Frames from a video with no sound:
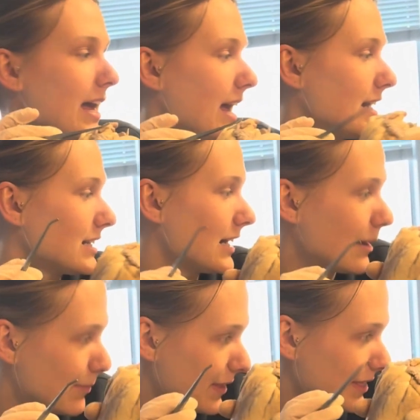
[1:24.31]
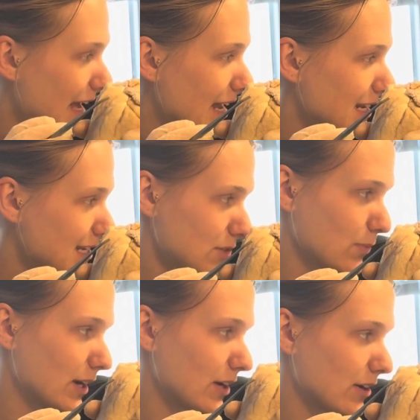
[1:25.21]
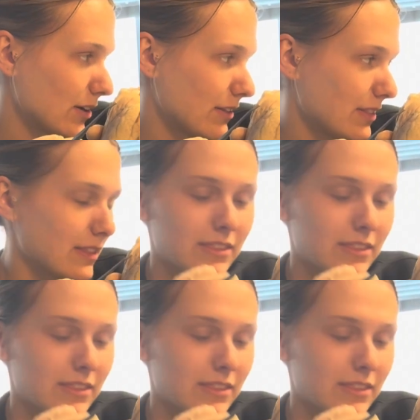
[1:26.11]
And that is where